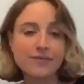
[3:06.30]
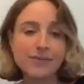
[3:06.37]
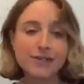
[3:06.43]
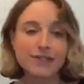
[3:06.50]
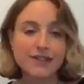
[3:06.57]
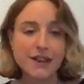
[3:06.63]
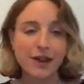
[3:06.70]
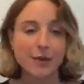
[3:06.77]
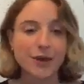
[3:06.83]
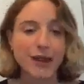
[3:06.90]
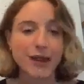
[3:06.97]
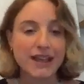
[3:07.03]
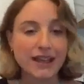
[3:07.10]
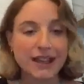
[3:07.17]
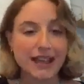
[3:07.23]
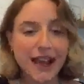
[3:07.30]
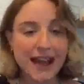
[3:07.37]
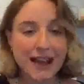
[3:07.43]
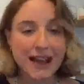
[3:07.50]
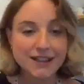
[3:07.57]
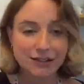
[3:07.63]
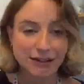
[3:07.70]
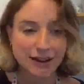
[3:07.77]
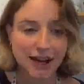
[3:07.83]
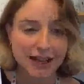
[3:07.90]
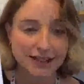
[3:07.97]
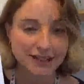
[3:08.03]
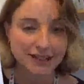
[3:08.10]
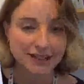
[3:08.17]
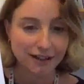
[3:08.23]
So we can
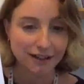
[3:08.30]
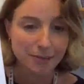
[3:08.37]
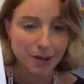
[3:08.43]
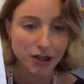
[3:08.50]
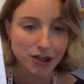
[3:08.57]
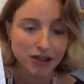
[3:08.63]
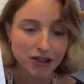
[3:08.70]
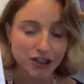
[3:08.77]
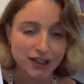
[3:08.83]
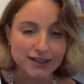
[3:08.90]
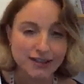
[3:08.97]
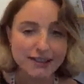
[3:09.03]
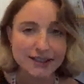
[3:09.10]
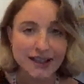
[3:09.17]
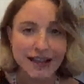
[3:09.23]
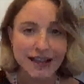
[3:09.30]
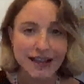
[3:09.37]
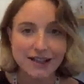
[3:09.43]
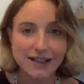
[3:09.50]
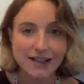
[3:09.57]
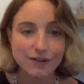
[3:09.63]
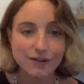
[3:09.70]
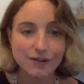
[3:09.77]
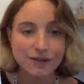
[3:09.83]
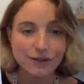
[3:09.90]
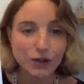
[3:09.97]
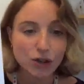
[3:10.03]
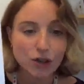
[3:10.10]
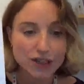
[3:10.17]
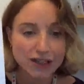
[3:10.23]
categorize our emotions into
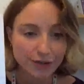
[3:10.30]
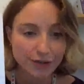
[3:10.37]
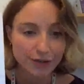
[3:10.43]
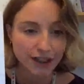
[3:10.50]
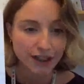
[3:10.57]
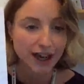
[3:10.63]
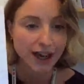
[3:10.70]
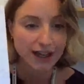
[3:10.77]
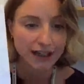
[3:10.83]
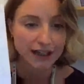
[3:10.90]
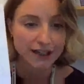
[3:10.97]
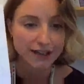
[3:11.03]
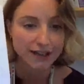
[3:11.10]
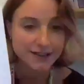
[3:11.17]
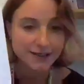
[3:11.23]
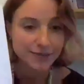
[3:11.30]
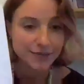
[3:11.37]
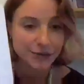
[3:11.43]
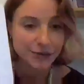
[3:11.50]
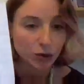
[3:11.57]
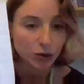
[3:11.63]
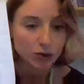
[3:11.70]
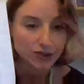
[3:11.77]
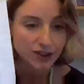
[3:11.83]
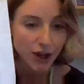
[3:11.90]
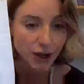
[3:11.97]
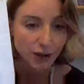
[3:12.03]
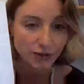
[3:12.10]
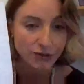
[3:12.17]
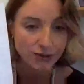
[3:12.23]
4 different colors or
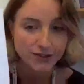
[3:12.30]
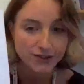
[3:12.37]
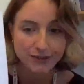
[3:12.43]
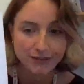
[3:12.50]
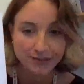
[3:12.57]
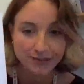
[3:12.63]
zones.